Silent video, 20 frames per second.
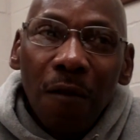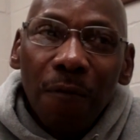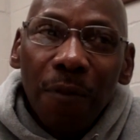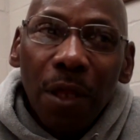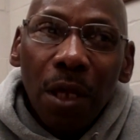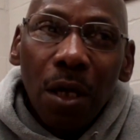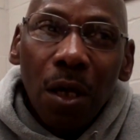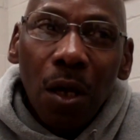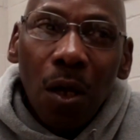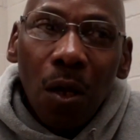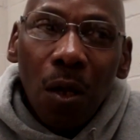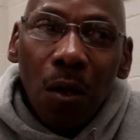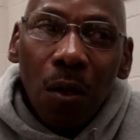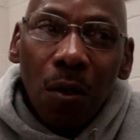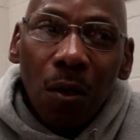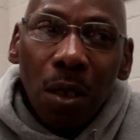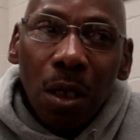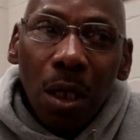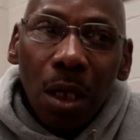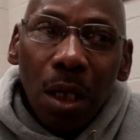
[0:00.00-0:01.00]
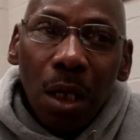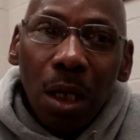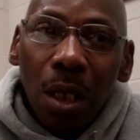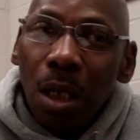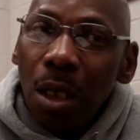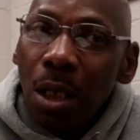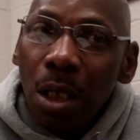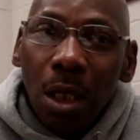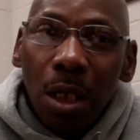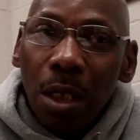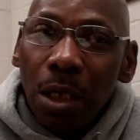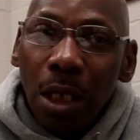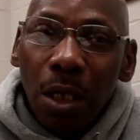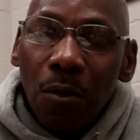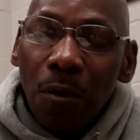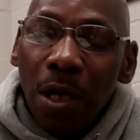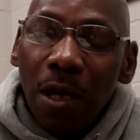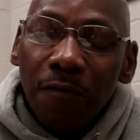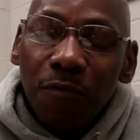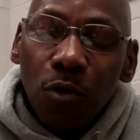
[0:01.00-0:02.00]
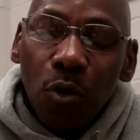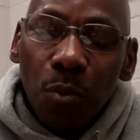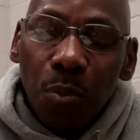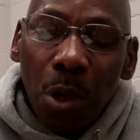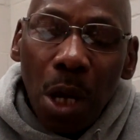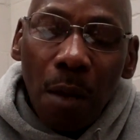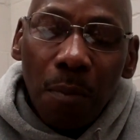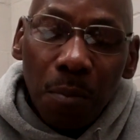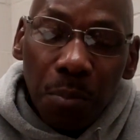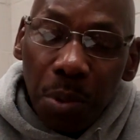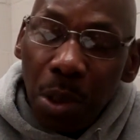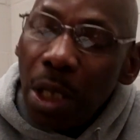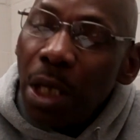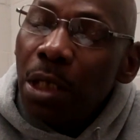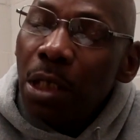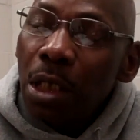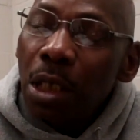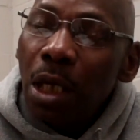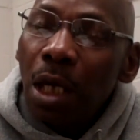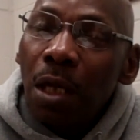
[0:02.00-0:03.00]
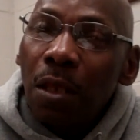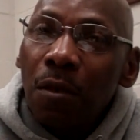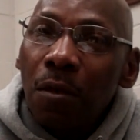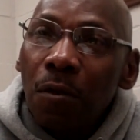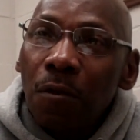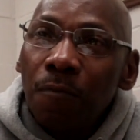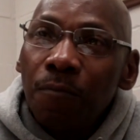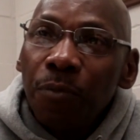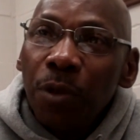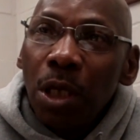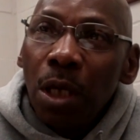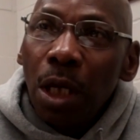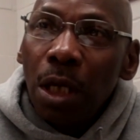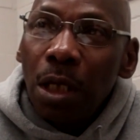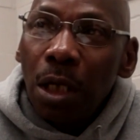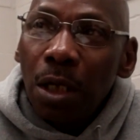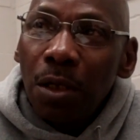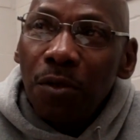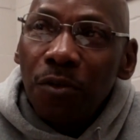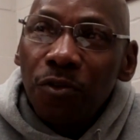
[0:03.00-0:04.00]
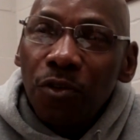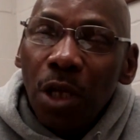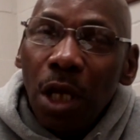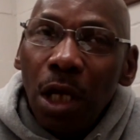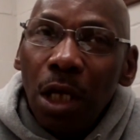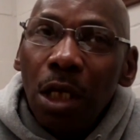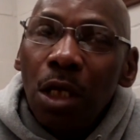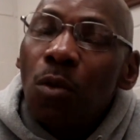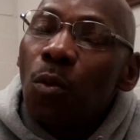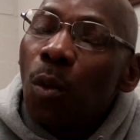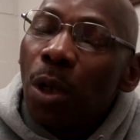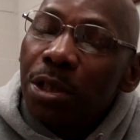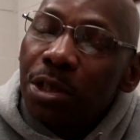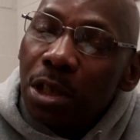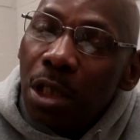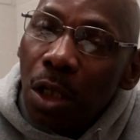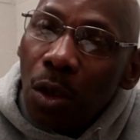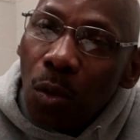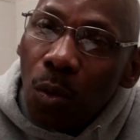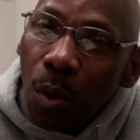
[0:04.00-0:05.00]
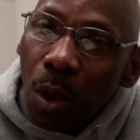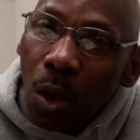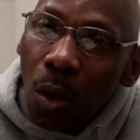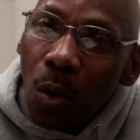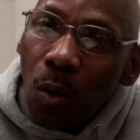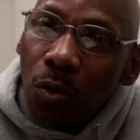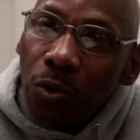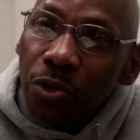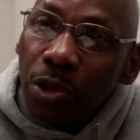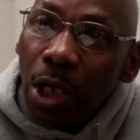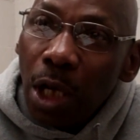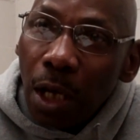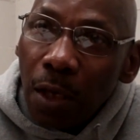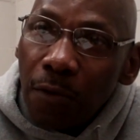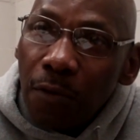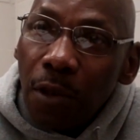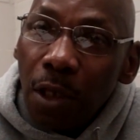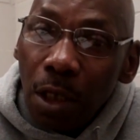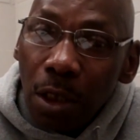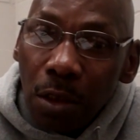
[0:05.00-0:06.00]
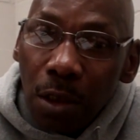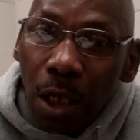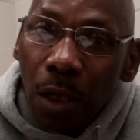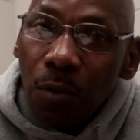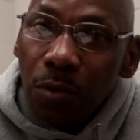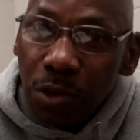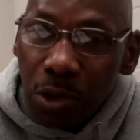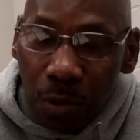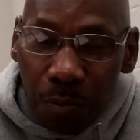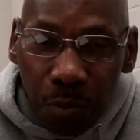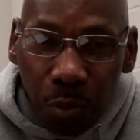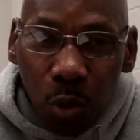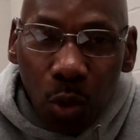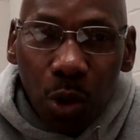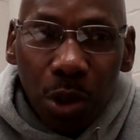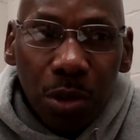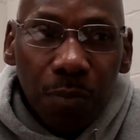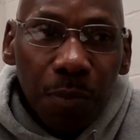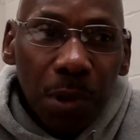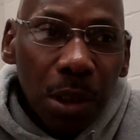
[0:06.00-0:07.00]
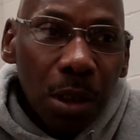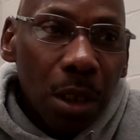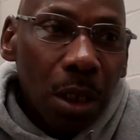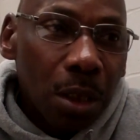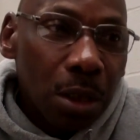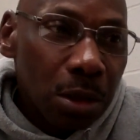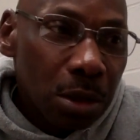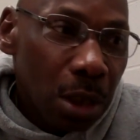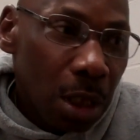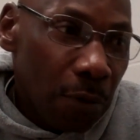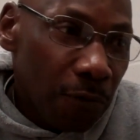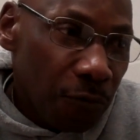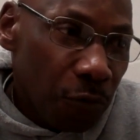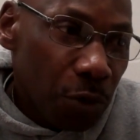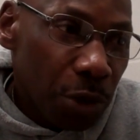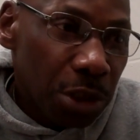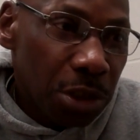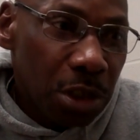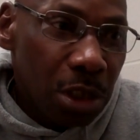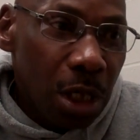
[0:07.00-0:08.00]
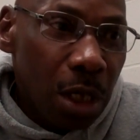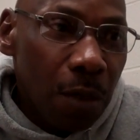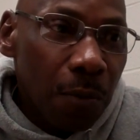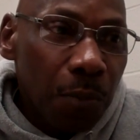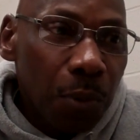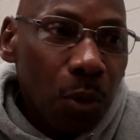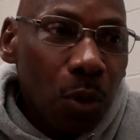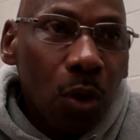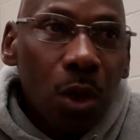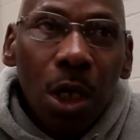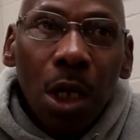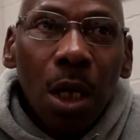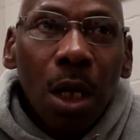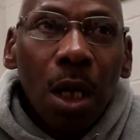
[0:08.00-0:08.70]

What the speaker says: they all they don't have no problem playing together and understanding what's their roles. And I think that was important because, for example,